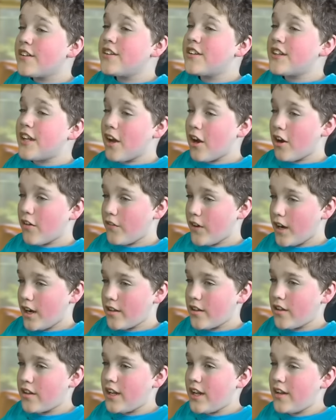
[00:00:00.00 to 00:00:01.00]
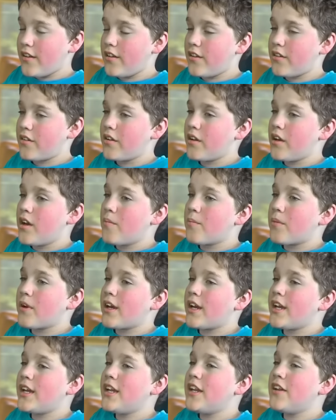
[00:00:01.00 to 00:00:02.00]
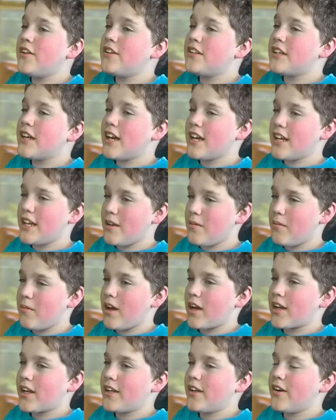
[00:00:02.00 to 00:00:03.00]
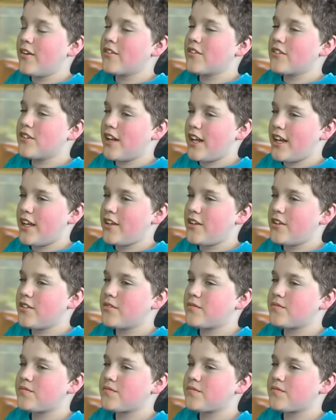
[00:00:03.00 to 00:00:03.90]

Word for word: is terrified of the dentist, but he needs to get him like he got Snake.